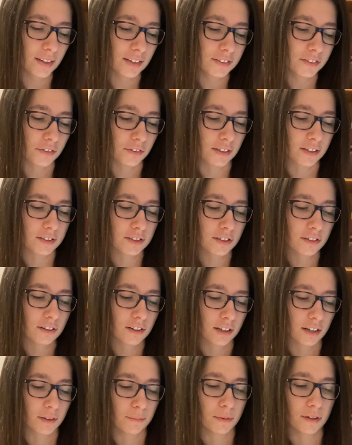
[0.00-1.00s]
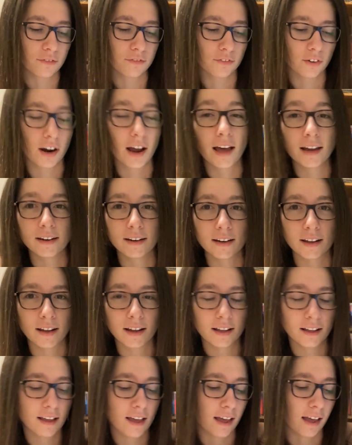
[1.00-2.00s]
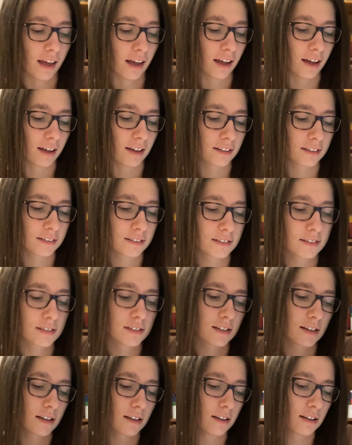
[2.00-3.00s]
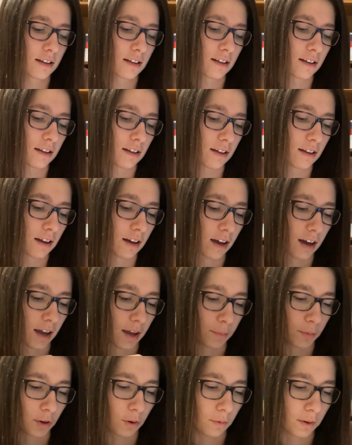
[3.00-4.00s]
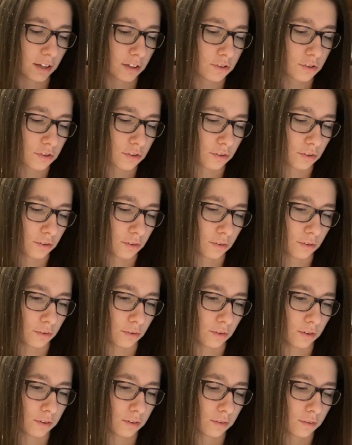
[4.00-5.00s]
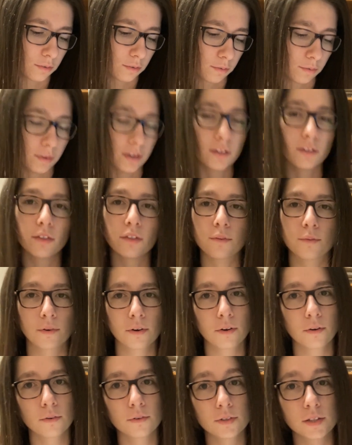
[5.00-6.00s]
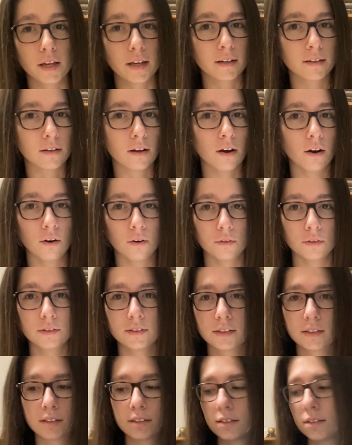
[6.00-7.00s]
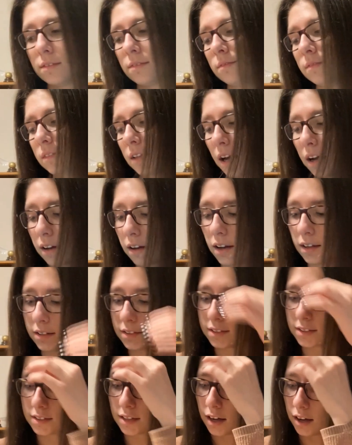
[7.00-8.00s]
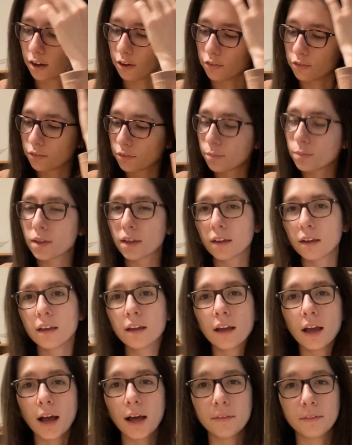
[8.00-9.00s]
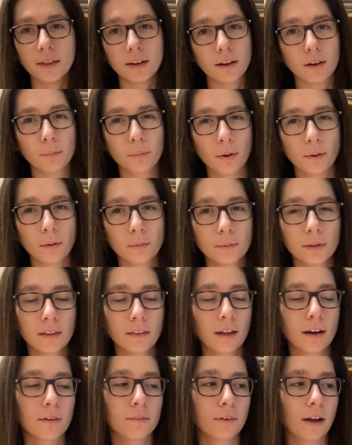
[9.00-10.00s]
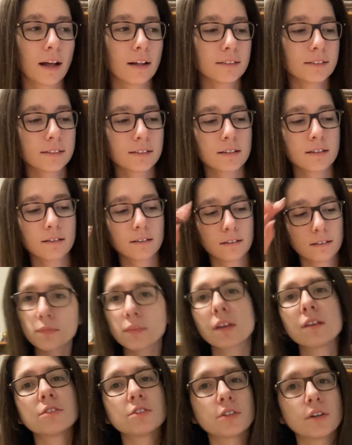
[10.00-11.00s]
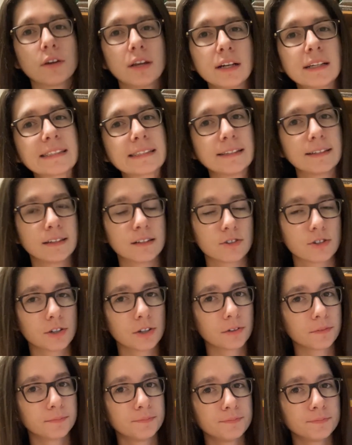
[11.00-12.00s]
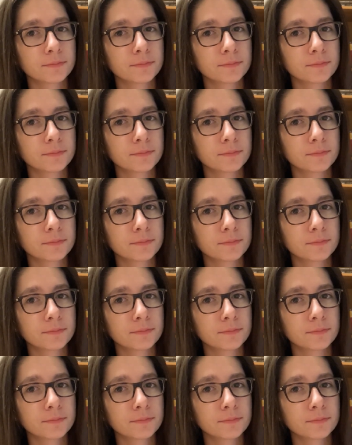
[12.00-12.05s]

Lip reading: So these are gonna be for editing, and I'm going to read through, take notes, that kind of stuff, and then I'll probably let it rest. So here's an issue.